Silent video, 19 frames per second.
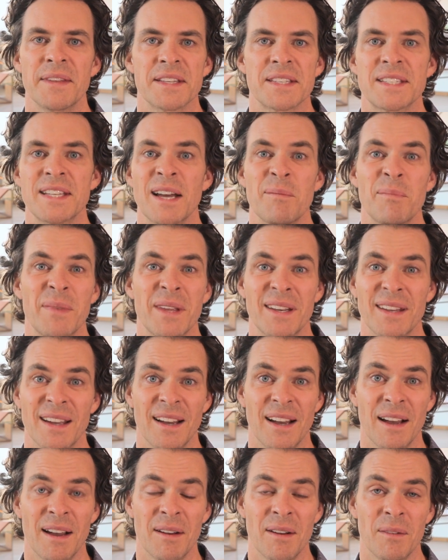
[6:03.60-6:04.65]
step that
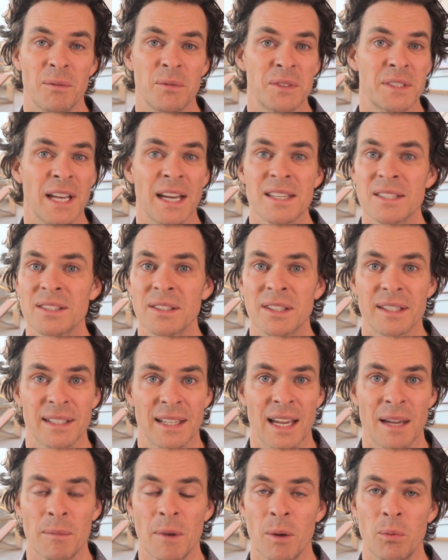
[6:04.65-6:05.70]
Tesla
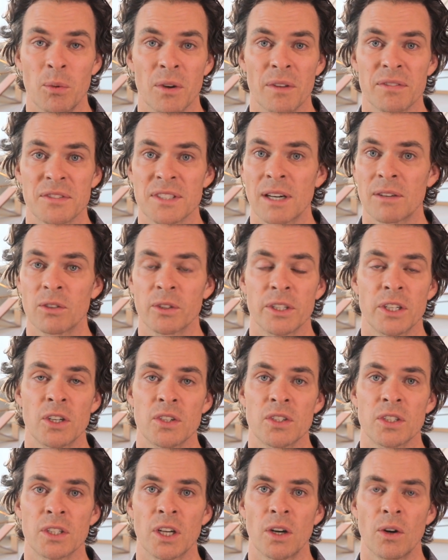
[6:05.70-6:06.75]
came up with several
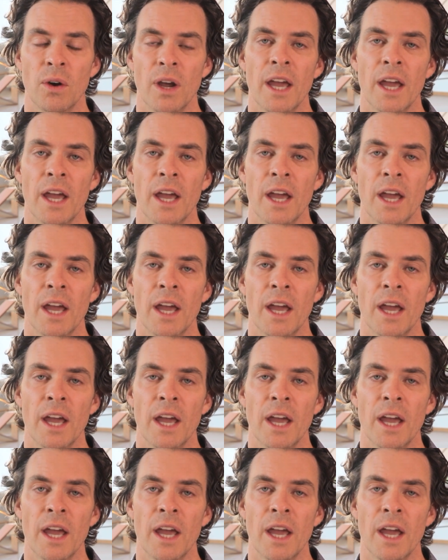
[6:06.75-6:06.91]
years ago.